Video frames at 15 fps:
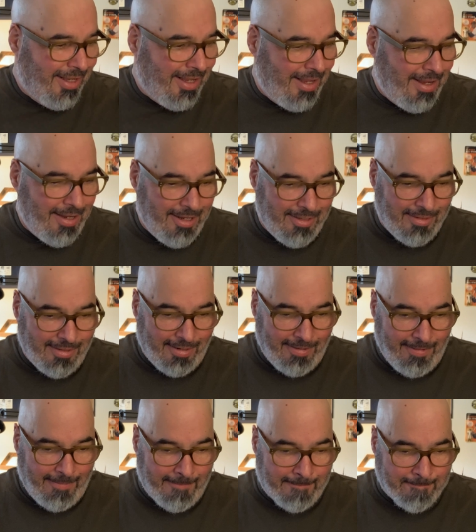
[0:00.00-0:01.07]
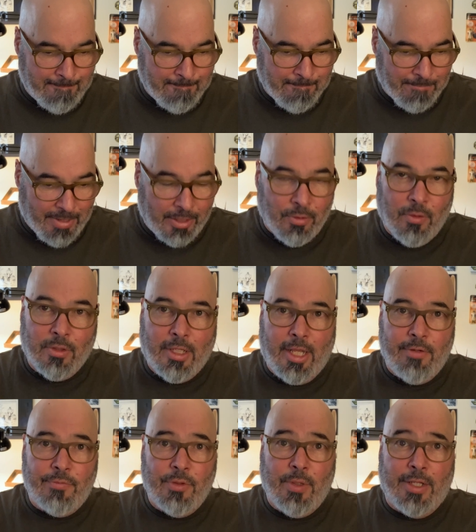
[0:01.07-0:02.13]
And I know a
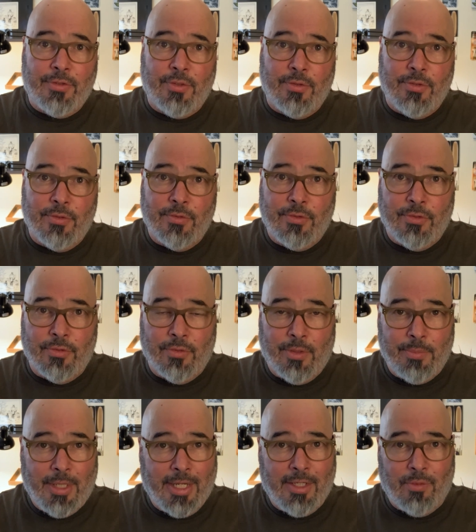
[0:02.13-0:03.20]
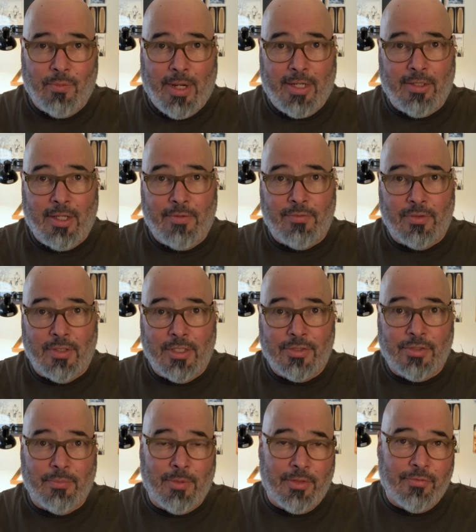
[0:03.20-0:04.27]
lot of you out there do too. I mean, I could rattle off a
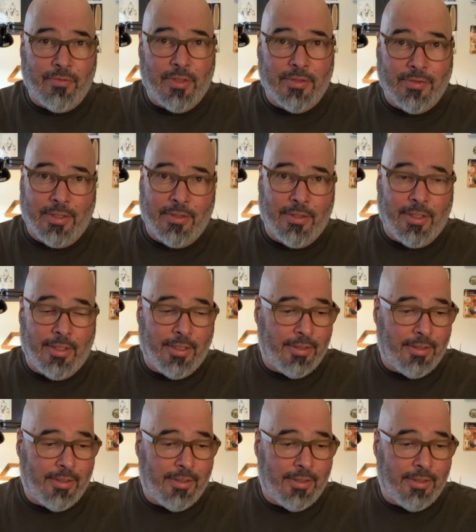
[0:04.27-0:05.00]
list of my friends, like,